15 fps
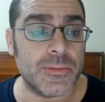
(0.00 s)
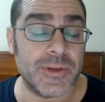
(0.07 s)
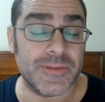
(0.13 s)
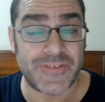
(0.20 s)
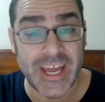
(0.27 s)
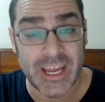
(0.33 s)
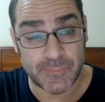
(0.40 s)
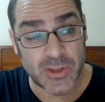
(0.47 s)
In
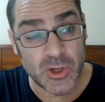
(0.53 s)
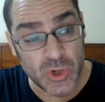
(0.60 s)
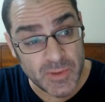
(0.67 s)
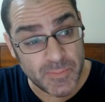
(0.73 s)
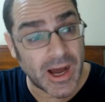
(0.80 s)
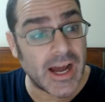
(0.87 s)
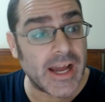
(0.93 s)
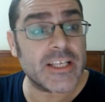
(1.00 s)
fact,
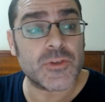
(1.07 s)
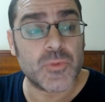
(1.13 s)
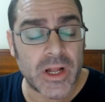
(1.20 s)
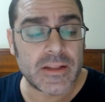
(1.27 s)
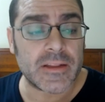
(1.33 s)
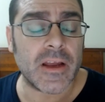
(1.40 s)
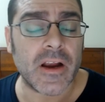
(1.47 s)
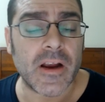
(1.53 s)
PewDiePie has
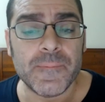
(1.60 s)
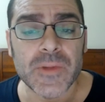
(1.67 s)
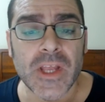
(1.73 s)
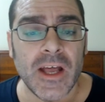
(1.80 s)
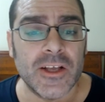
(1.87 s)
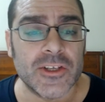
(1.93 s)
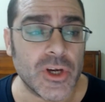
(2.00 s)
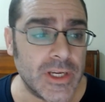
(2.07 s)
went there.
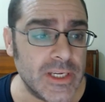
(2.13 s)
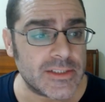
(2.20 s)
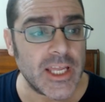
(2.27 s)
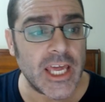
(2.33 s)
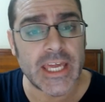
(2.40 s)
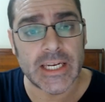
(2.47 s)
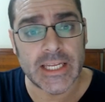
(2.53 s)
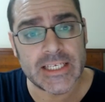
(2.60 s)
So he's
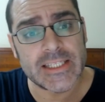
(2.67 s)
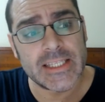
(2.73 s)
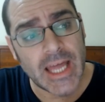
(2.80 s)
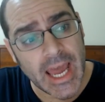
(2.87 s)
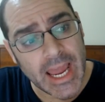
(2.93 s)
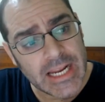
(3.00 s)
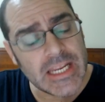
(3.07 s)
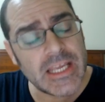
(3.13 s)
taken his
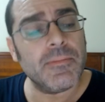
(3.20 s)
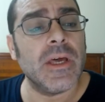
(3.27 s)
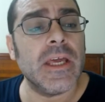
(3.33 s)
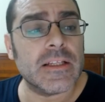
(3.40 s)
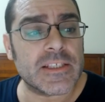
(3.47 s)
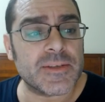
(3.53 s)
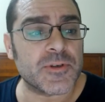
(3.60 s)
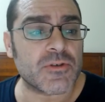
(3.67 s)
90
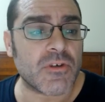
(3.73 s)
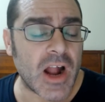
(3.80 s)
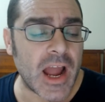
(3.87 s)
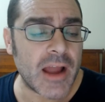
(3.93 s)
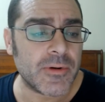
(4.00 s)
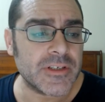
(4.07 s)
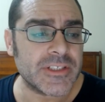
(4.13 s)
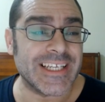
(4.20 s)
million
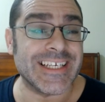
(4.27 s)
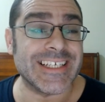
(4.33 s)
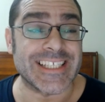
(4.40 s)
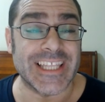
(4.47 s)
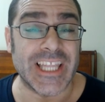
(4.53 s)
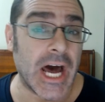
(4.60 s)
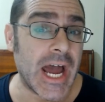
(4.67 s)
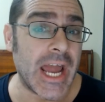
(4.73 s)
subscribers and his
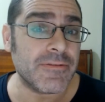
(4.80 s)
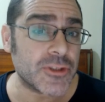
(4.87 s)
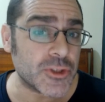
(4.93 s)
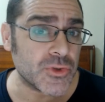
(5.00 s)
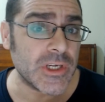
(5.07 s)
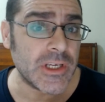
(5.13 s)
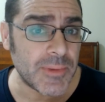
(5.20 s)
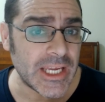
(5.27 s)
live
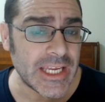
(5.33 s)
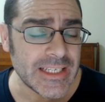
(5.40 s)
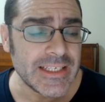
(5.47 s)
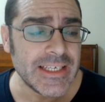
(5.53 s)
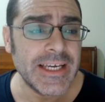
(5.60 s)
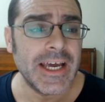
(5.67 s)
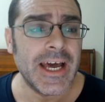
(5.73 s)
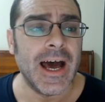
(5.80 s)
streaming
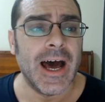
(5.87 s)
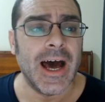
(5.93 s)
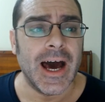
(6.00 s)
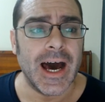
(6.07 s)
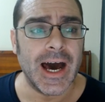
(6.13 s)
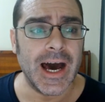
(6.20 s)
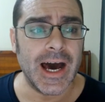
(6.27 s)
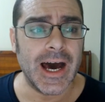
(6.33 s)

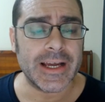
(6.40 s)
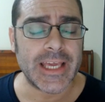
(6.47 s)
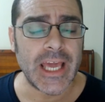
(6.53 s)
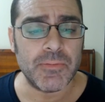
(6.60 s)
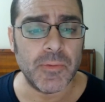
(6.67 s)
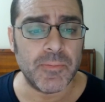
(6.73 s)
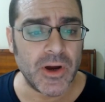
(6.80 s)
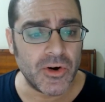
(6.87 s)

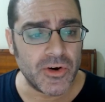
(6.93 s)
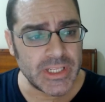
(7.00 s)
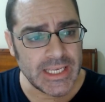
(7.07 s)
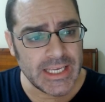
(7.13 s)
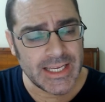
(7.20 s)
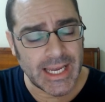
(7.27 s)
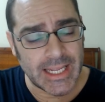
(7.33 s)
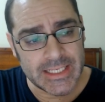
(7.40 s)

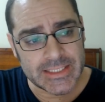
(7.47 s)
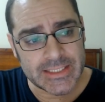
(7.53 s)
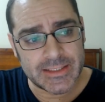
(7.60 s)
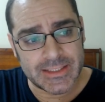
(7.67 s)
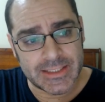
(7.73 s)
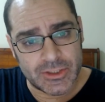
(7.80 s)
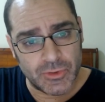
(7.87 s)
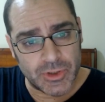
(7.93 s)
capability, and he's
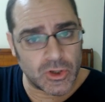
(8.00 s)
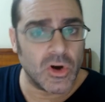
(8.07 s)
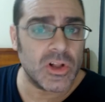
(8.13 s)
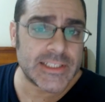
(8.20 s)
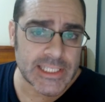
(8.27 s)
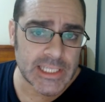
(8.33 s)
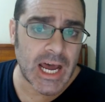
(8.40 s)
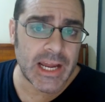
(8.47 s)
doing all
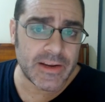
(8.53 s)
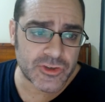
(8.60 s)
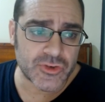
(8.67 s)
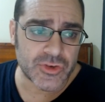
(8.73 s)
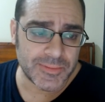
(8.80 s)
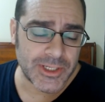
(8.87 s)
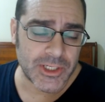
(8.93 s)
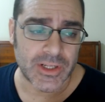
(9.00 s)
his live
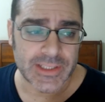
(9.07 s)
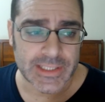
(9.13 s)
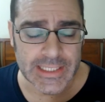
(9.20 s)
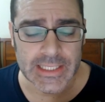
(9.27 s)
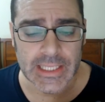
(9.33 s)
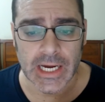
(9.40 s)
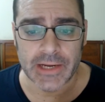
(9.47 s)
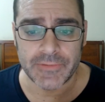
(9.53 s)
streaming on
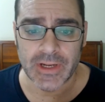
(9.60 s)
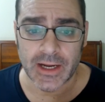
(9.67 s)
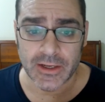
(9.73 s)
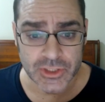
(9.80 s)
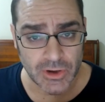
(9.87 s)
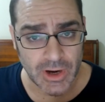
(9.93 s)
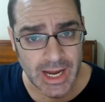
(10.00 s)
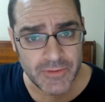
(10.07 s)
DLive now.
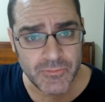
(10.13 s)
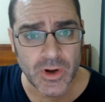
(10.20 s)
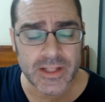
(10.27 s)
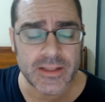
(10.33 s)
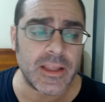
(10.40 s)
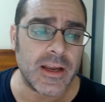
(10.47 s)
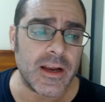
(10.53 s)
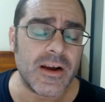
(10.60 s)
So I've
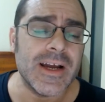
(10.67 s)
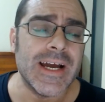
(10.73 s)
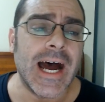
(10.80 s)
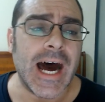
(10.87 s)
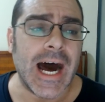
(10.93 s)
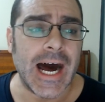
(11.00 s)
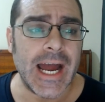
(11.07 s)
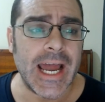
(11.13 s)
went there.
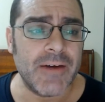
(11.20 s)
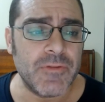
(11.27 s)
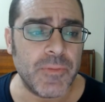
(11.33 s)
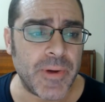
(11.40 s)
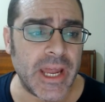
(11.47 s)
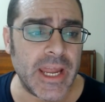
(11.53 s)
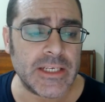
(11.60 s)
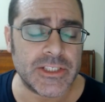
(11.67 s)
I have a
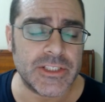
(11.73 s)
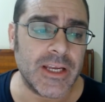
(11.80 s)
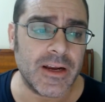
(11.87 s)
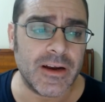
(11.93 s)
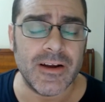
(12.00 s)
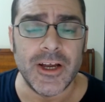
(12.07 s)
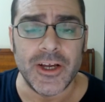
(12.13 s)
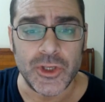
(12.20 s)
page there.